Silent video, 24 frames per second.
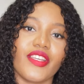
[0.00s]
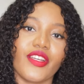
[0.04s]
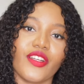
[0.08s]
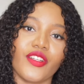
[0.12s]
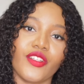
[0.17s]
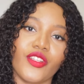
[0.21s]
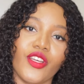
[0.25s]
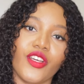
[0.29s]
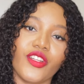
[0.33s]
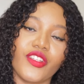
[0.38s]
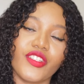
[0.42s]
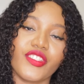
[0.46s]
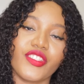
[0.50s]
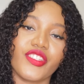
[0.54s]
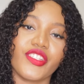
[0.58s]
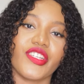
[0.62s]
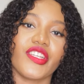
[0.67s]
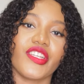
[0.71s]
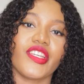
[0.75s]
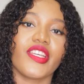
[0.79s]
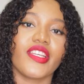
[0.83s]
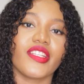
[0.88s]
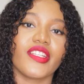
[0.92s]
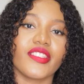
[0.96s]

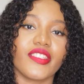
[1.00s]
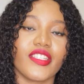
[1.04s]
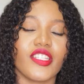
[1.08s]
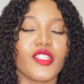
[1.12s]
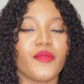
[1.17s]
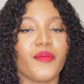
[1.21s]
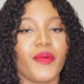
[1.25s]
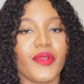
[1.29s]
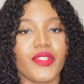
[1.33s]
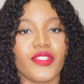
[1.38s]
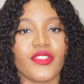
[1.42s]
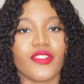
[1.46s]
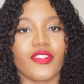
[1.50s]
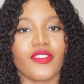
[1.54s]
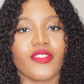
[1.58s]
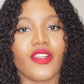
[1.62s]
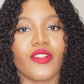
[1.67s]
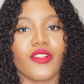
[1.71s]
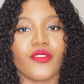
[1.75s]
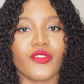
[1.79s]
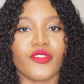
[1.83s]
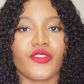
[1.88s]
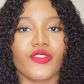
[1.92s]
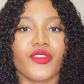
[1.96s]
technology in this
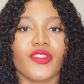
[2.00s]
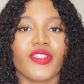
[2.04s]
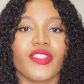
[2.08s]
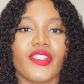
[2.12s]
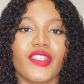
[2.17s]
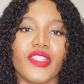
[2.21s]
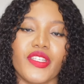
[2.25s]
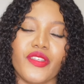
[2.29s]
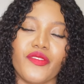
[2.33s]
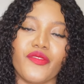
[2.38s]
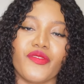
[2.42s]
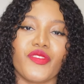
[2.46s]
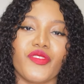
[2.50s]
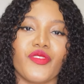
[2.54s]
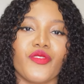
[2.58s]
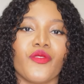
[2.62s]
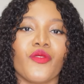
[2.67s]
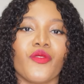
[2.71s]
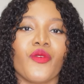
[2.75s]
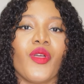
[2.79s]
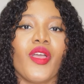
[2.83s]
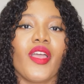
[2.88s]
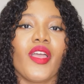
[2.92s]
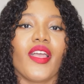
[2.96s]
particular lotion gives
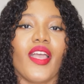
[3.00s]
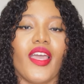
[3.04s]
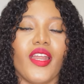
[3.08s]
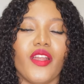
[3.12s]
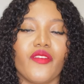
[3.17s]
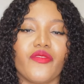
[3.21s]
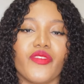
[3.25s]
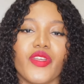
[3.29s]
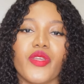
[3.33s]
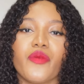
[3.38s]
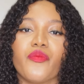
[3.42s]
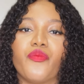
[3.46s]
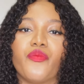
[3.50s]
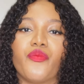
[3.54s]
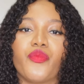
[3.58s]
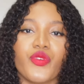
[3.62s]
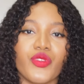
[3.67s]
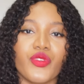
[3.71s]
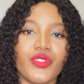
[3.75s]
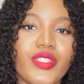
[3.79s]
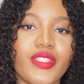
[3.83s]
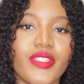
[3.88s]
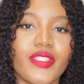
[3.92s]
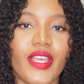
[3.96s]
you kind of a
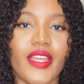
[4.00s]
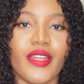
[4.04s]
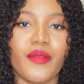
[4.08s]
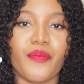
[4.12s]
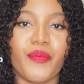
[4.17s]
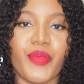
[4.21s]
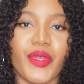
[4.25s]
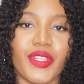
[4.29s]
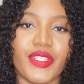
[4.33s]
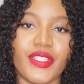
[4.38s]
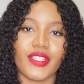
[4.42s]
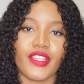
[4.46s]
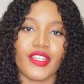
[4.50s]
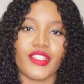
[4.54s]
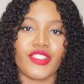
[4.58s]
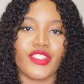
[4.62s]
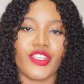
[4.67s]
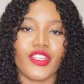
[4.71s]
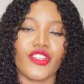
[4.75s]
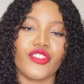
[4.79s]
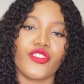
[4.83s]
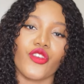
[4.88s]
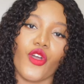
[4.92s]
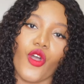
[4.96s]
boosted
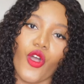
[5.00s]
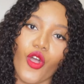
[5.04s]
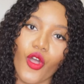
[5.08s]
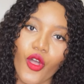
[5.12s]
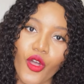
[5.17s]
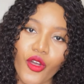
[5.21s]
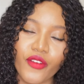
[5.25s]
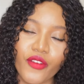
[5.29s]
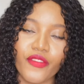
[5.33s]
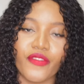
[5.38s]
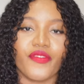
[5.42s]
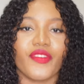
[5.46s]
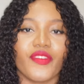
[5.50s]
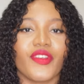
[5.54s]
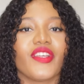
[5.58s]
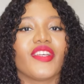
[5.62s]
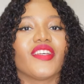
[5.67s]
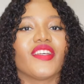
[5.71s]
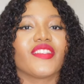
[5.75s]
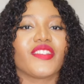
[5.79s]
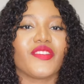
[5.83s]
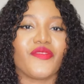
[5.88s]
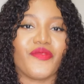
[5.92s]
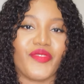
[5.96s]
percentage of
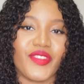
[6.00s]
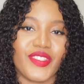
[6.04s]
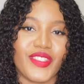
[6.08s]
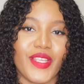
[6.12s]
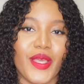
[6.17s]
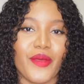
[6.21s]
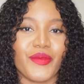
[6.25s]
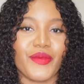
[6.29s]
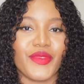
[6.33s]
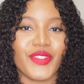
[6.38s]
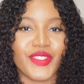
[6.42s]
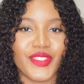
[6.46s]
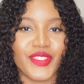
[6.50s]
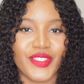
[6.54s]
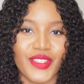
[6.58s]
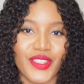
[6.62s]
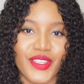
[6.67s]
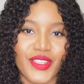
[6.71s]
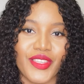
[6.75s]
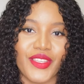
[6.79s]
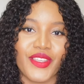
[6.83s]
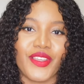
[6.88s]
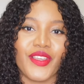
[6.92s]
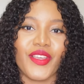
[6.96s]
the vitamin
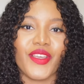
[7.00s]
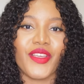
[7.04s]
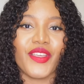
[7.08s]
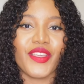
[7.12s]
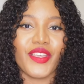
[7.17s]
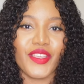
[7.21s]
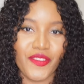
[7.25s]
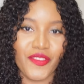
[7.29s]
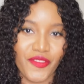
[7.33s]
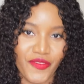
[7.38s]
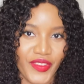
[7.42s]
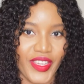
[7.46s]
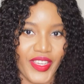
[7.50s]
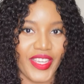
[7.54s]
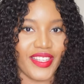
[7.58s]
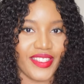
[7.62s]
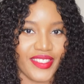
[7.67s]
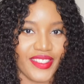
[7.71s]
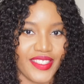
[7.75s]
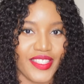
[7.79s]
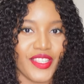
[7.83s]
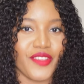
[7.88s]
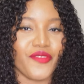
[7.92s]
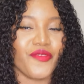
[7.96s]
C
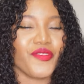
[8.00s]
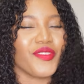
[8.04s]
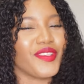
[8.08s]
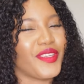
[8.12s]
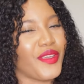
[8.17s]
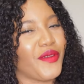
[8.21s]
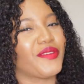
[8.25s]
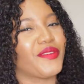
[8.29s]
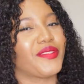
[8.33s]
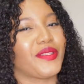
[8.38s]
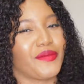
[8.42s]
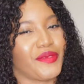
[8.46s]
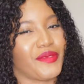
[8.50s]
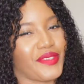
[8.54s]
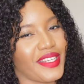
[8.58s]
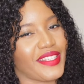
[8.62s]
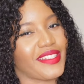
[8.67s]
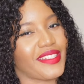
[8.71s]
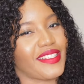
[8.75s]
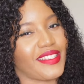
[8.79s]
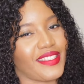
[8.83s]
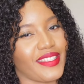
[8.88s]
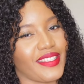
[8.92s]
effect, if you get what I'm trying to